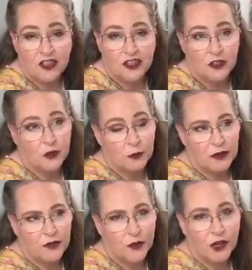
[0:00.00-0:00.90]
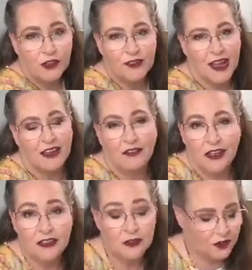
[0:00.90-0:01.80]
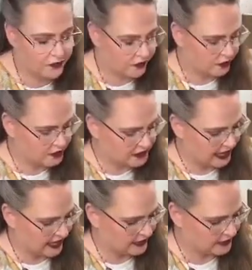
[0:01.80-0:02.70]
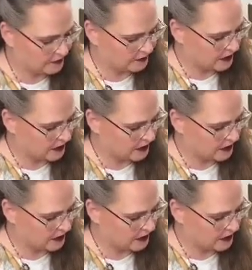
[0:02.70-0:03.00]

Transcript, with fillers: you do before you dive into a full set,